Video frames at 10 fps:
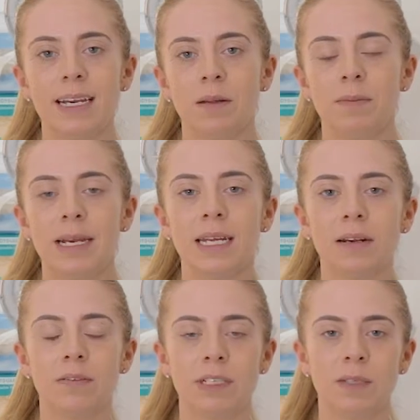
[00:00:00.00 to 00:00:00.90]
an
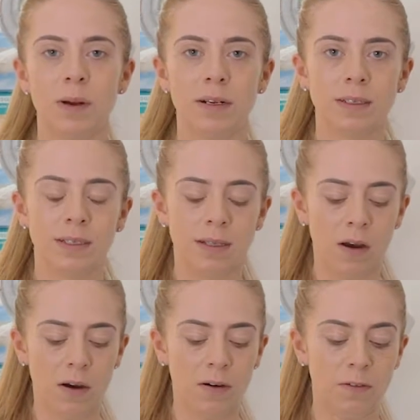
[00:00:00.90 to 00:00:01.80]
immediate response
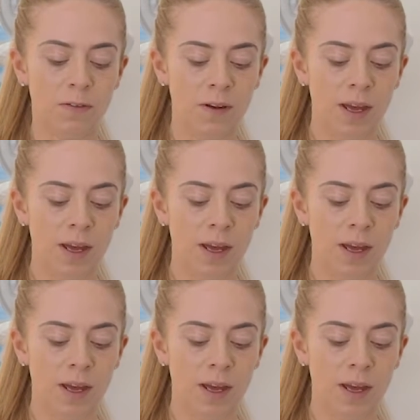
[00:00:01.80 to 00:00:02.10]
of